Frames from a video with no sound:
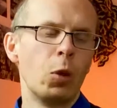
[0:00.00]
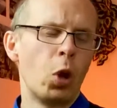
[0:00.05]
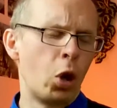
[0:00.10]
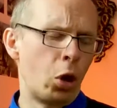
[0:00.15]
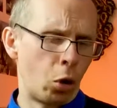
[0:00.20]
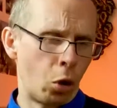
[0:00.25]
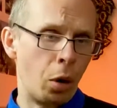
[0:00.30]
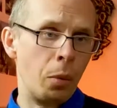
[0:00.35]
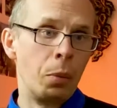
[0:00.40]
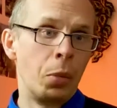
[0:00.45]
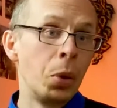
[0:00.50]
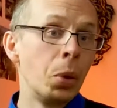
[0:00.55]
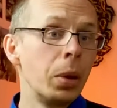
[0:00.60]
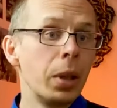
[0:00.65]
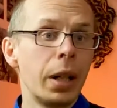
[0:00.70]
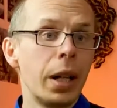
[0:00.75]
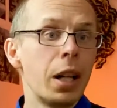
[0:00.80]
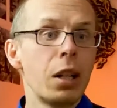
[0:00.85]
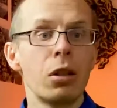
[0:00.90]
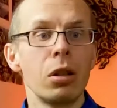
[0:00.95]
or
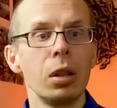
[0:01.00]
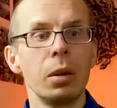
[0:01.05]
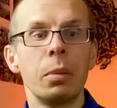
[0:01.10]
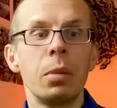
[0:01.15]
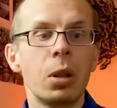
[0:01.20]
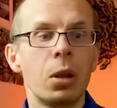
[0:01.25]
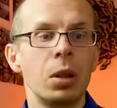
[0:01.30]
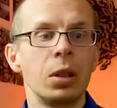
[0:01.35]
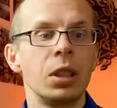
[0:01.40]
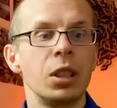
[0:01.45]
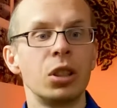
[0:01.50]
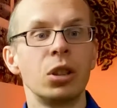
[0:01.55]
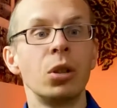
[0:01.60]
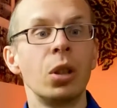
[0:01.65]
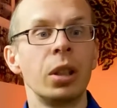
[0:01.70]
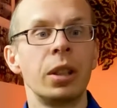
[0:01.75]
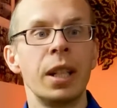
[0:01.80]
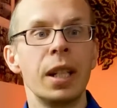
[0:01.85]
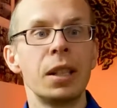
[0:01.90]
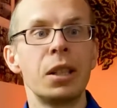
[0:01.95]
computer actually, because
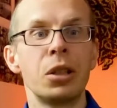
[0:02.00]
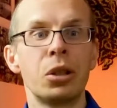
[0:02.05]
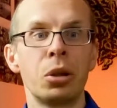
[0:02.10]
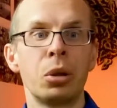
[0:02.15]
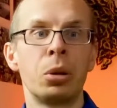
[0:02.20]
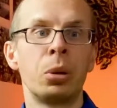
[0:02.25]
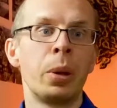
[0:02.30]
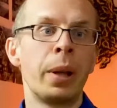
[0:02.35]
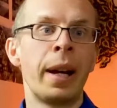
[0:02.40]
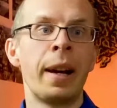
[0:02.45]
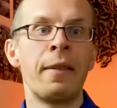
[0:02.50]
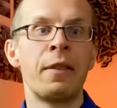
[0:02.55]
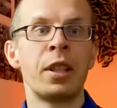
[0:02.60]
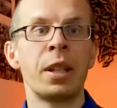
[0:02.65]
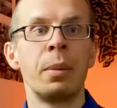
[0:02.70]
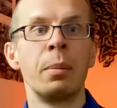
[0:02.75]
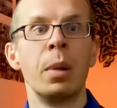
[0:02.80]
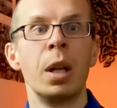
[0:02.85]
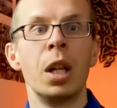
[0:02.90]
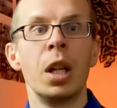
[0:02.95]
it's not necessary to
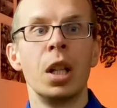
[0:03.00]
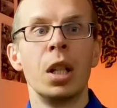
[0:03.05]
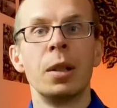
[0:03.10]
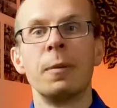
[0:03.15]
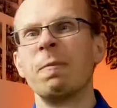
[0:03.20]
have some